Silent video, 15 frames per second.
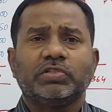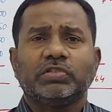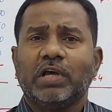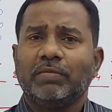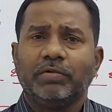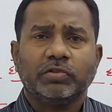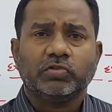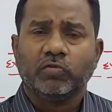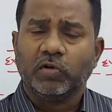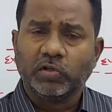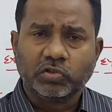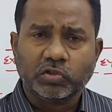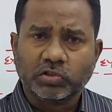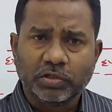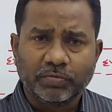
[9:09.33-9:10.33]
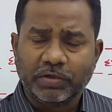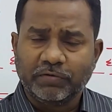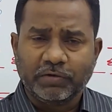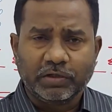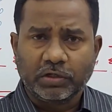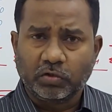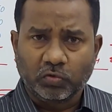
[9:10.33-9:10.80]
established relationship
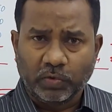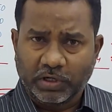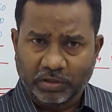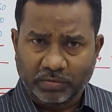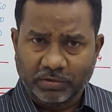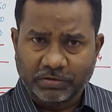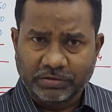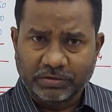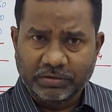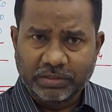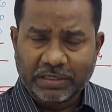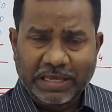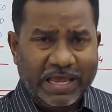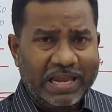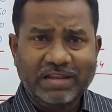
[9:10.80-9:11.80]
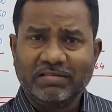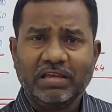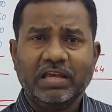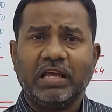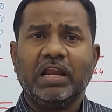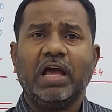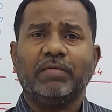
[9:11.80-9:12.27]
between the two variables.
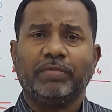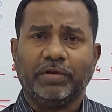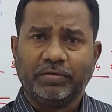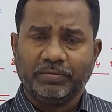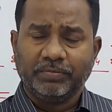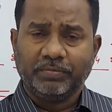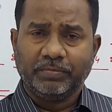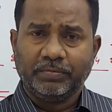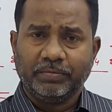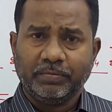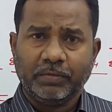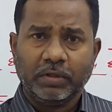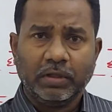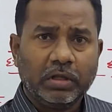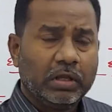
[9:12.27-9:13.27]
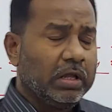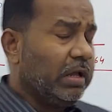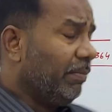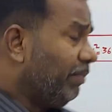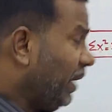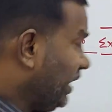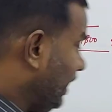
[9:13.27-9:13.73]
Anything can happen.
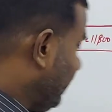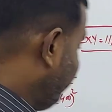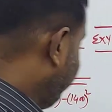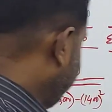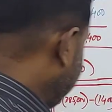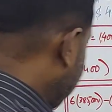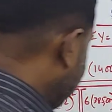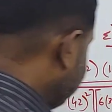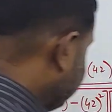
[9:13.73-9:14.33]
But if the